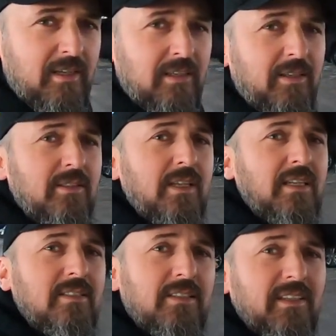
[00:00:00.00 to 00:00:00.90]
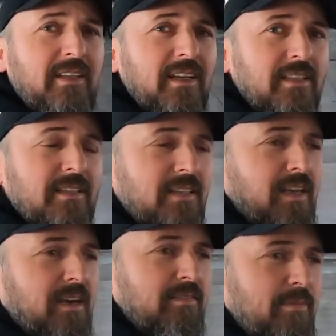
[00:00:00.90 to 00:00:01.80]
because I see that
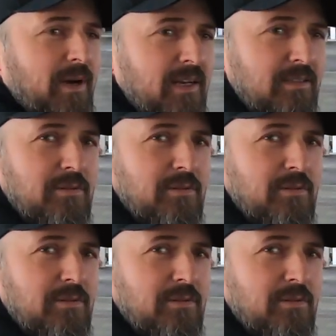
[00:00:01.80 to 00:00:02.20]
everybody's